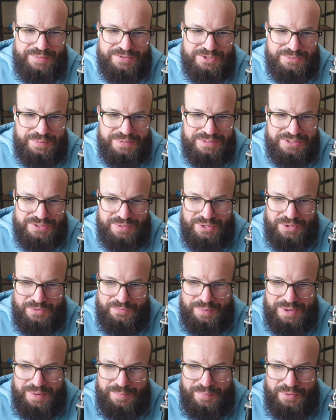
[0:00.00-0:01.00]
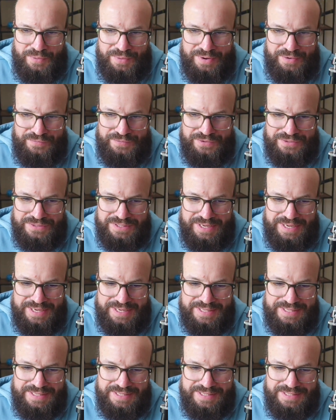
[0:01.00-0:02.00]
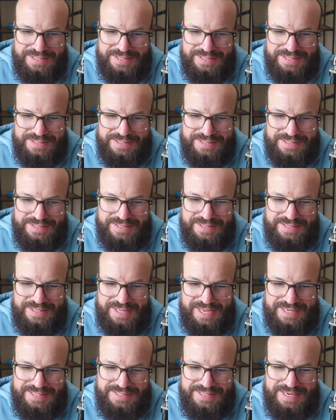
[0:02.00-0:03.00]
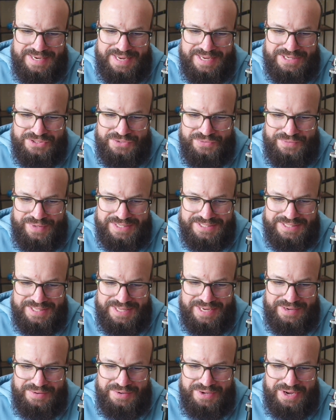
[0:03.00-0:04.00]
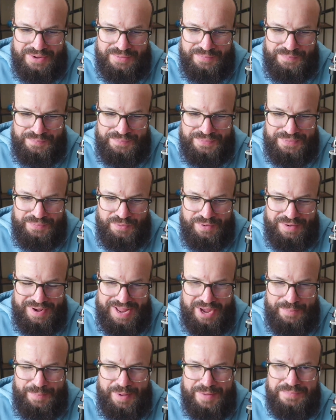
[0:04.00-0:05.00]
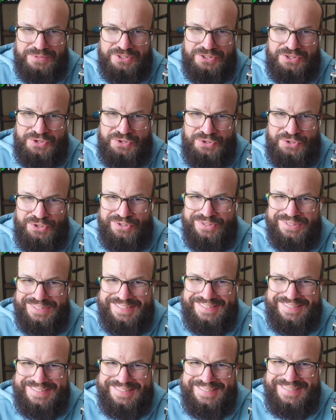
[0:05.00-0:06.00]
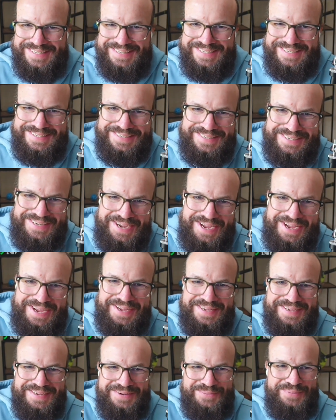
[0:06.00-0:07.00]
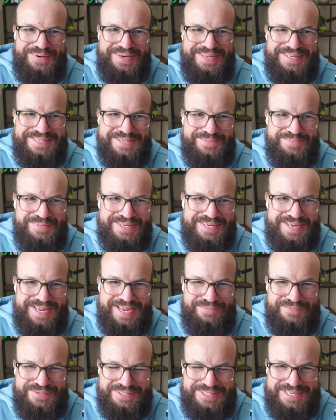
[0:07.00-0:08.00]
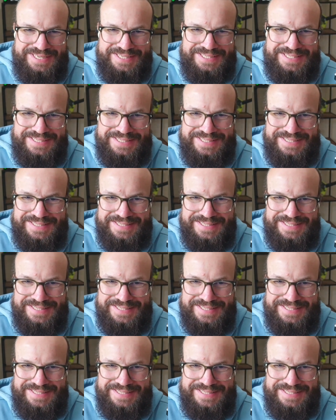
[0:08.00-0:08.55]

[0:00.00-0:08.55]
I've spoken to a lot of people, and it feels like that is the natural next thing. We're running out of badminton courts. We need some dedicated facilities.